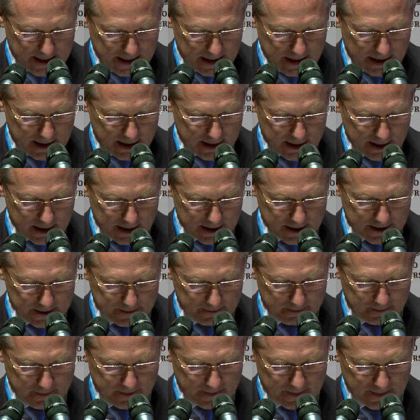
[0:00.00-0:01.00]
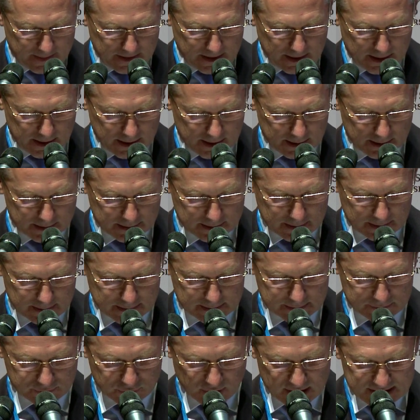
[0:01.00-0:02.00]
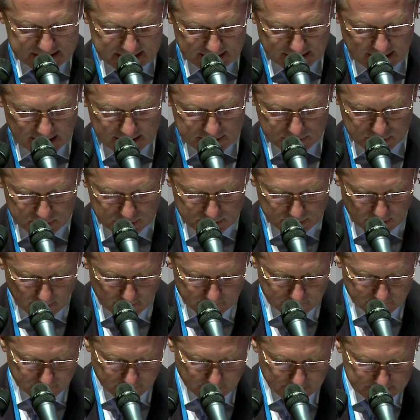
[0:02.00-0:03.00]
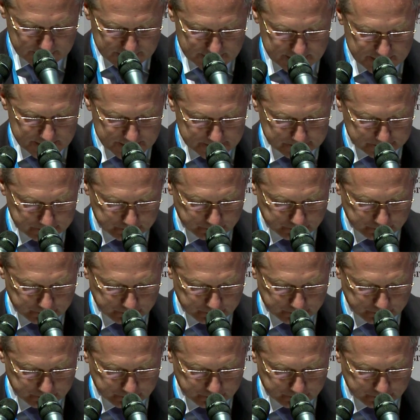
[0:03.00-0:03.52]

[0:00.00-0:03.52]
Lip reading: The Dresden Nexus Conference,